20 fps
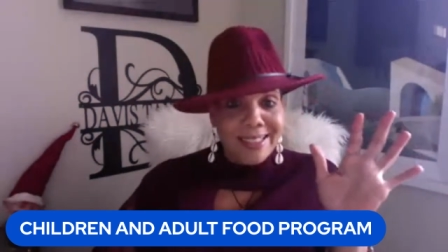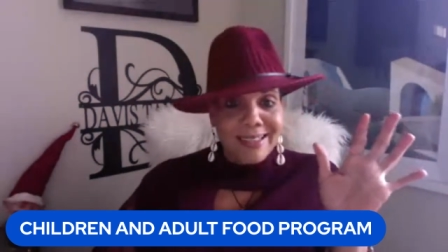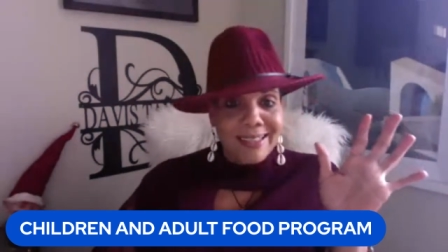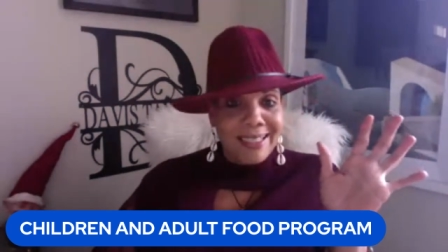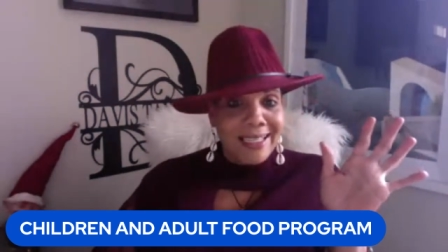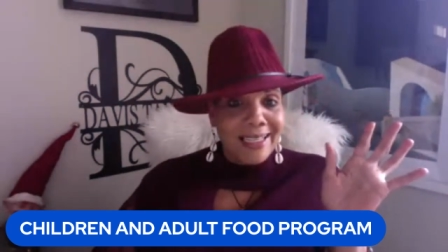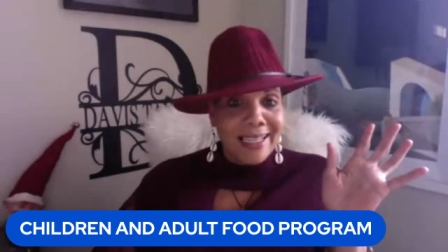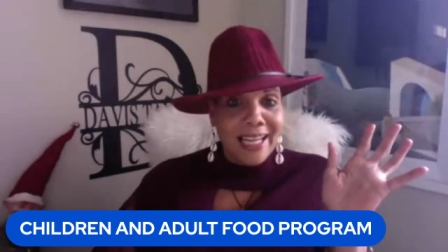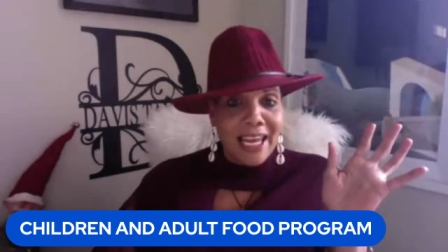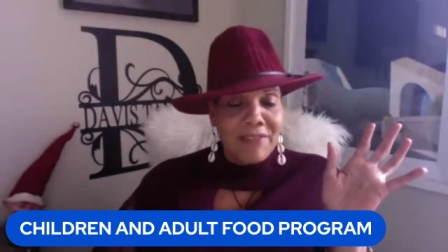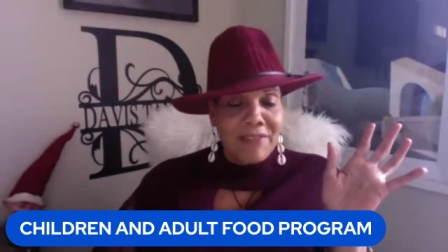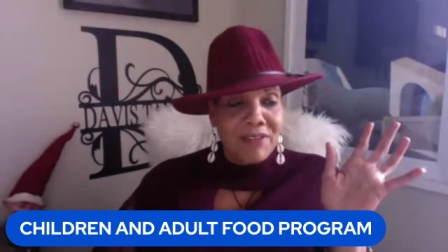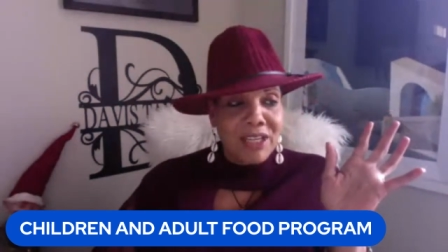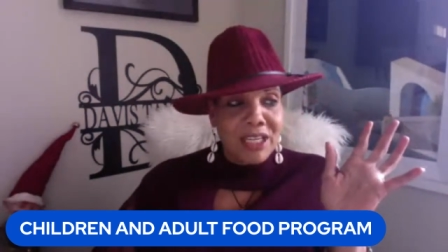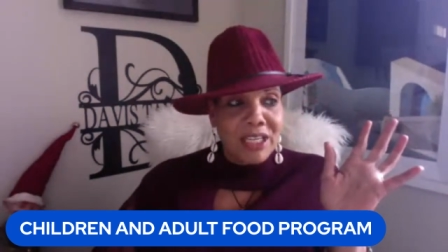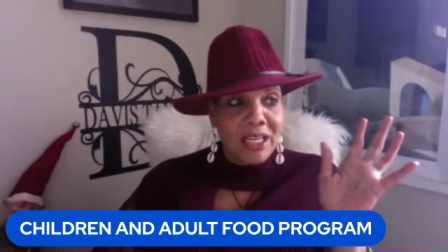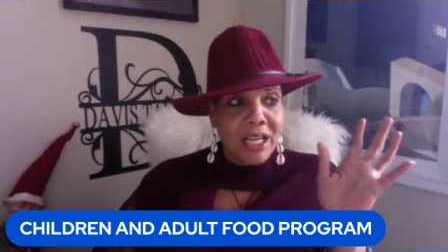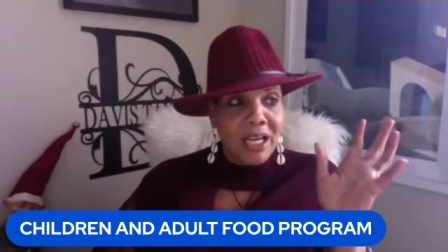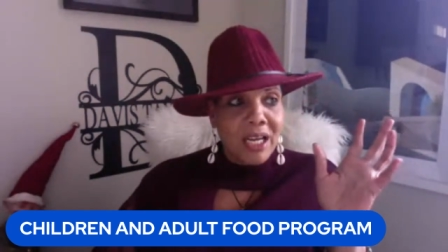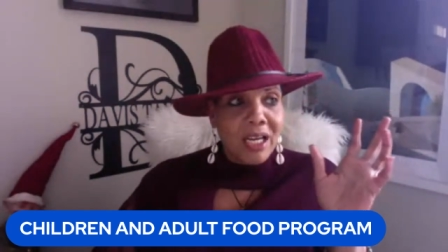
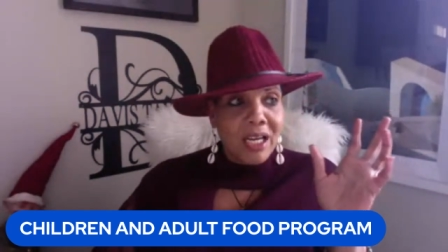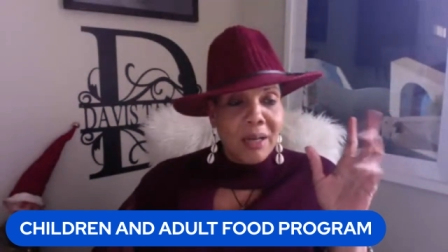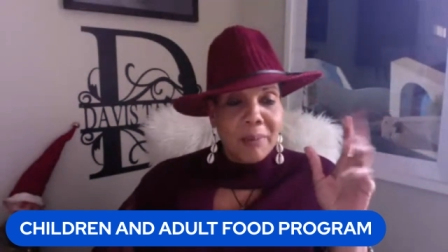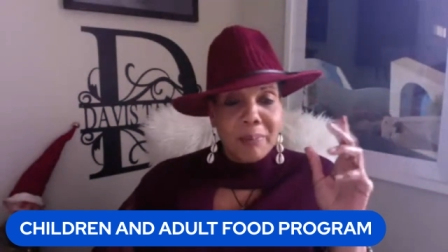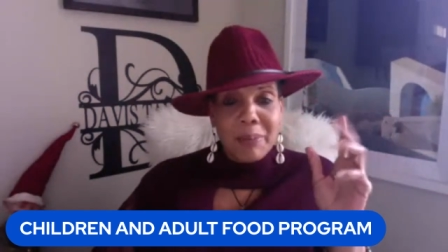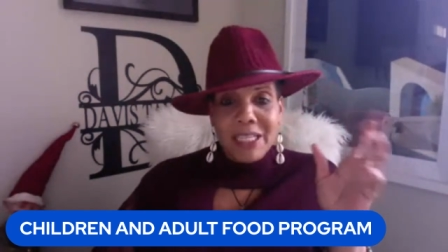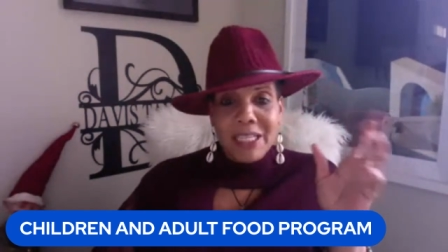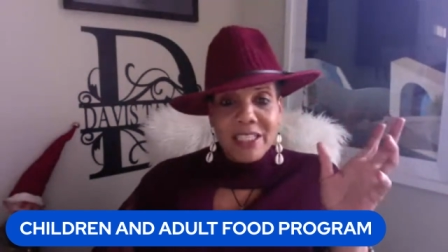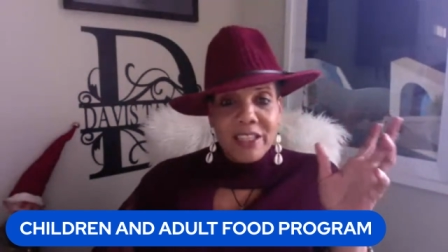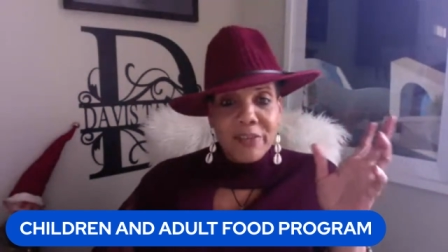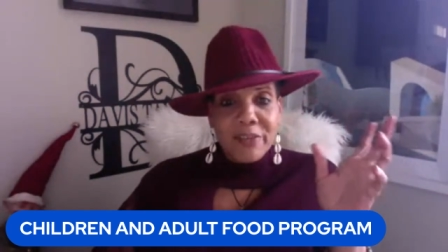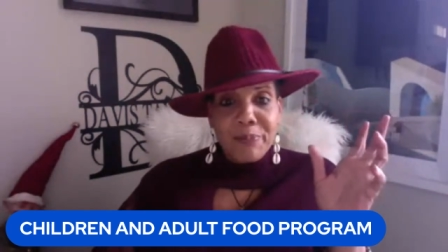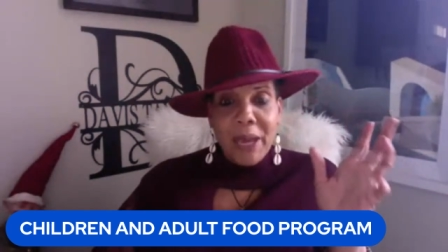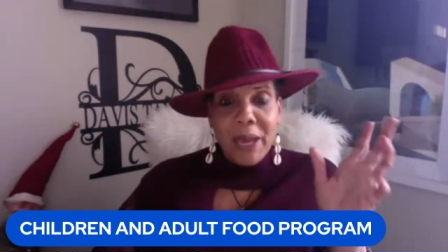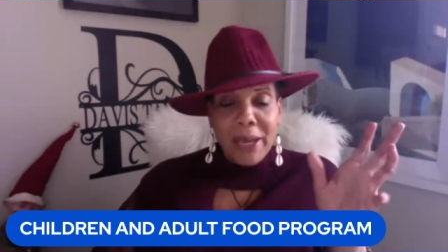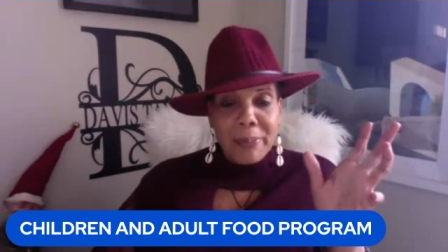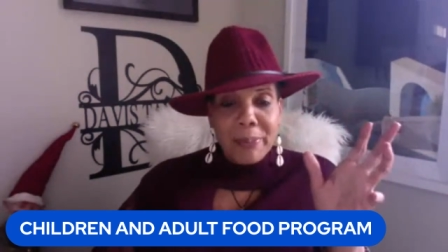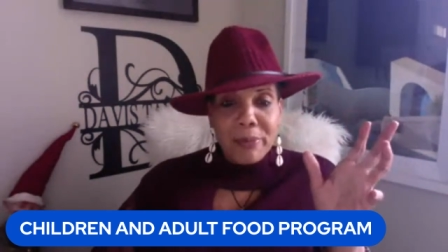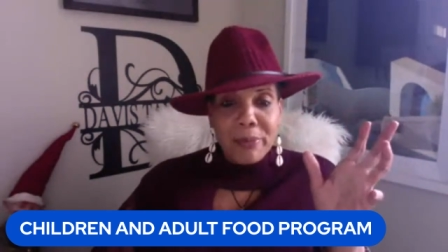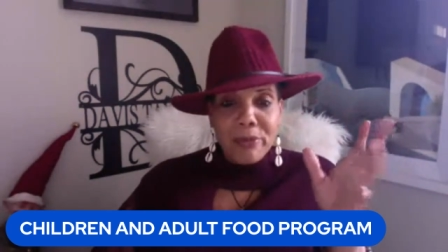eleven piece of
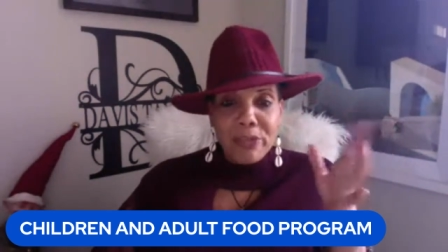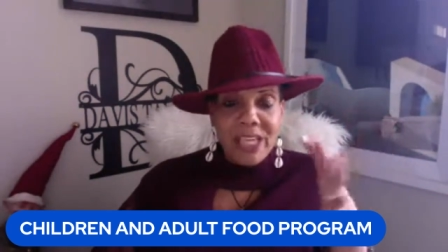paper